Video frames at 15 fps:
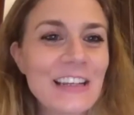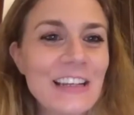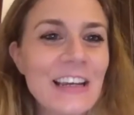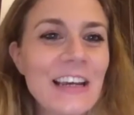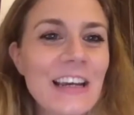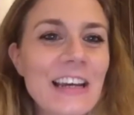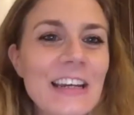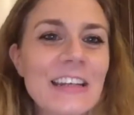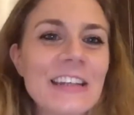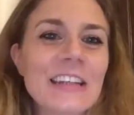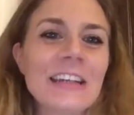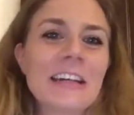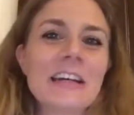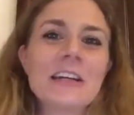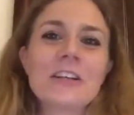And
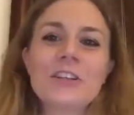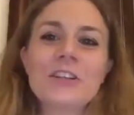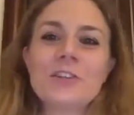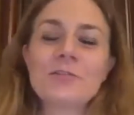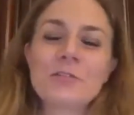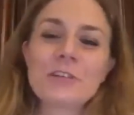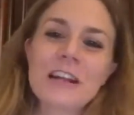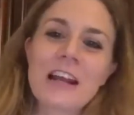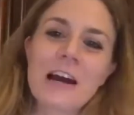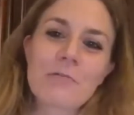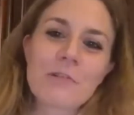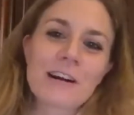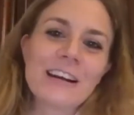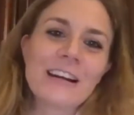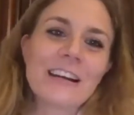during
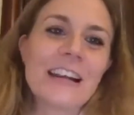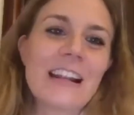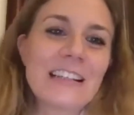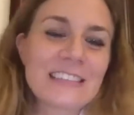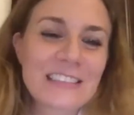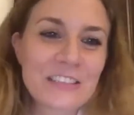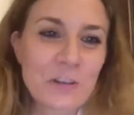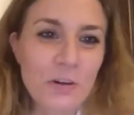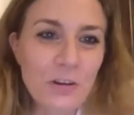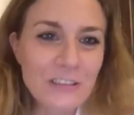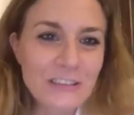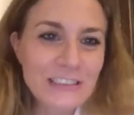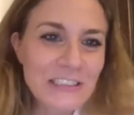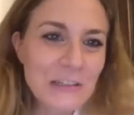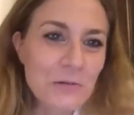our last
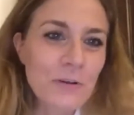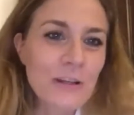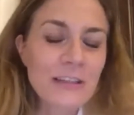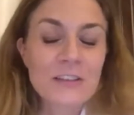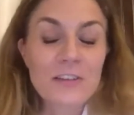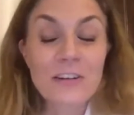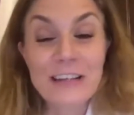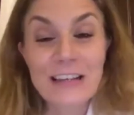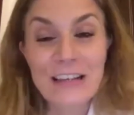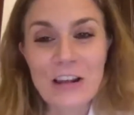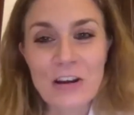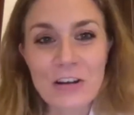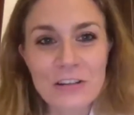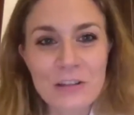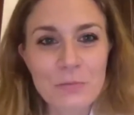talks, we had talked a
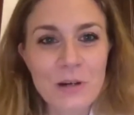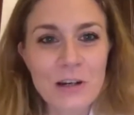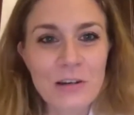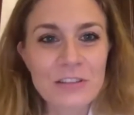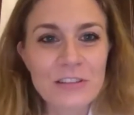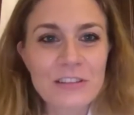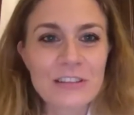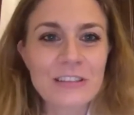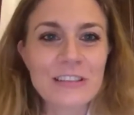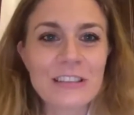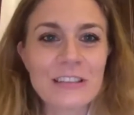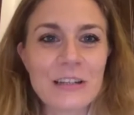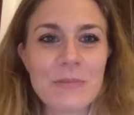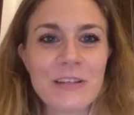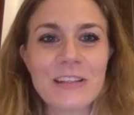lot about the
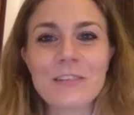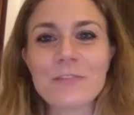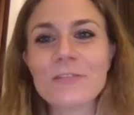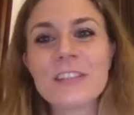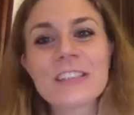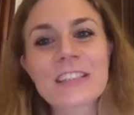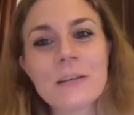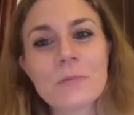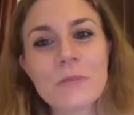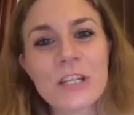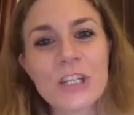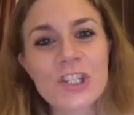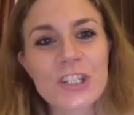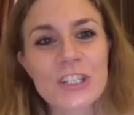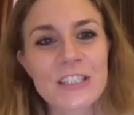fiscal
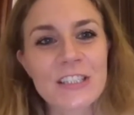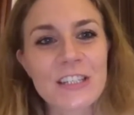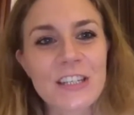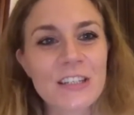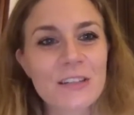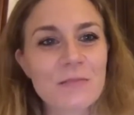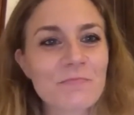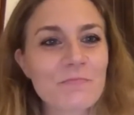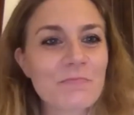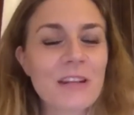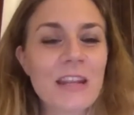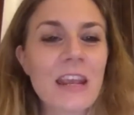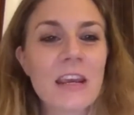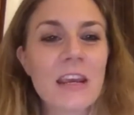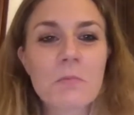measures that
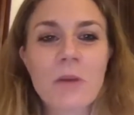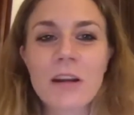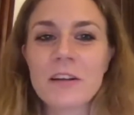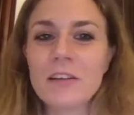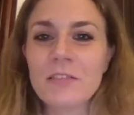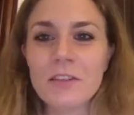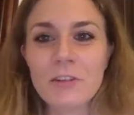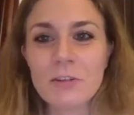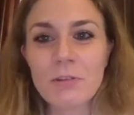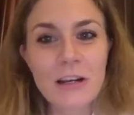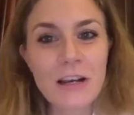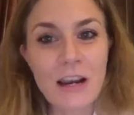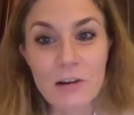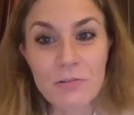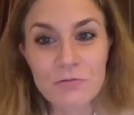taken by the individual
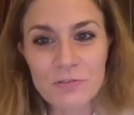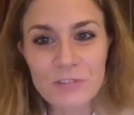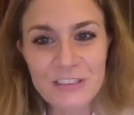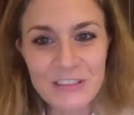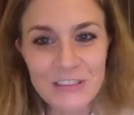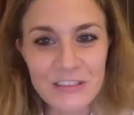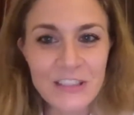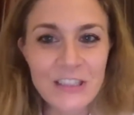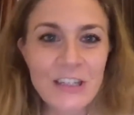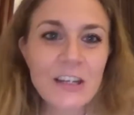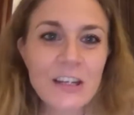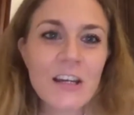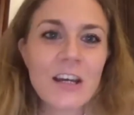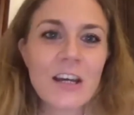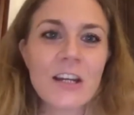countries,
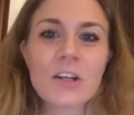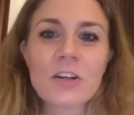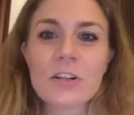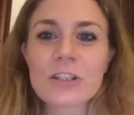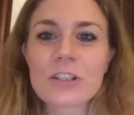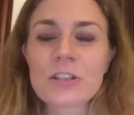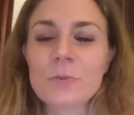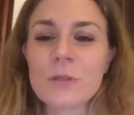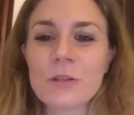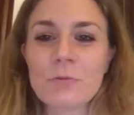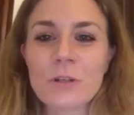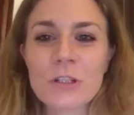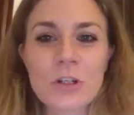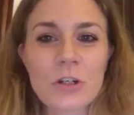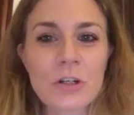and also
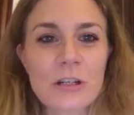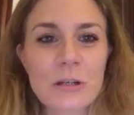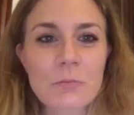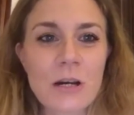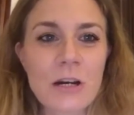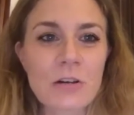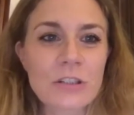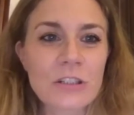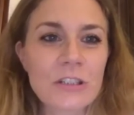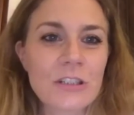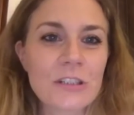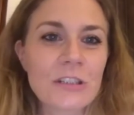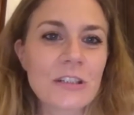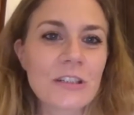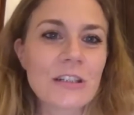we talk about
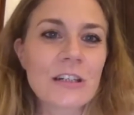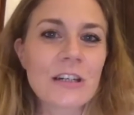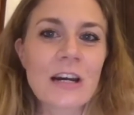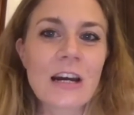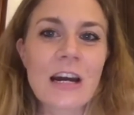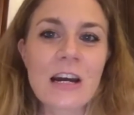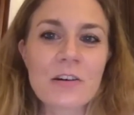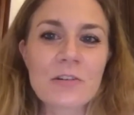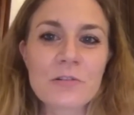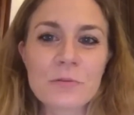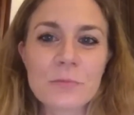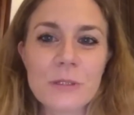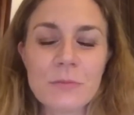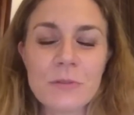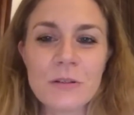how
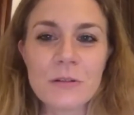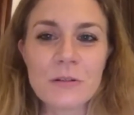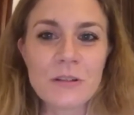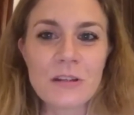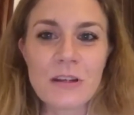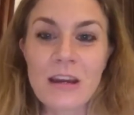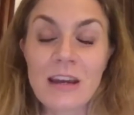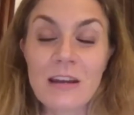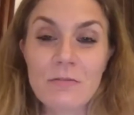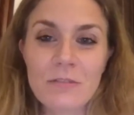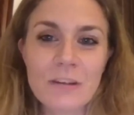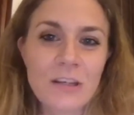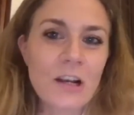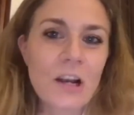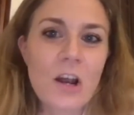maybe
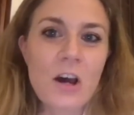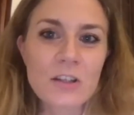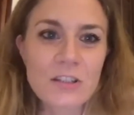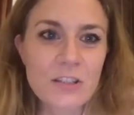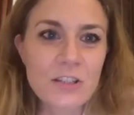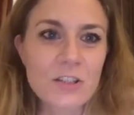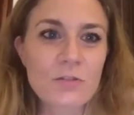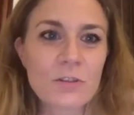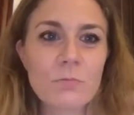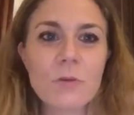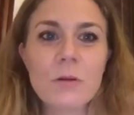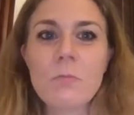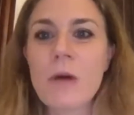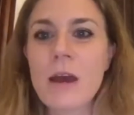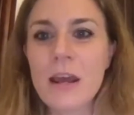heavy losses could be
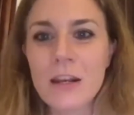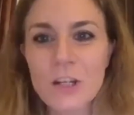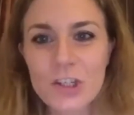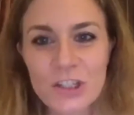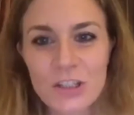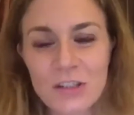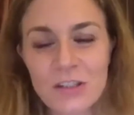managed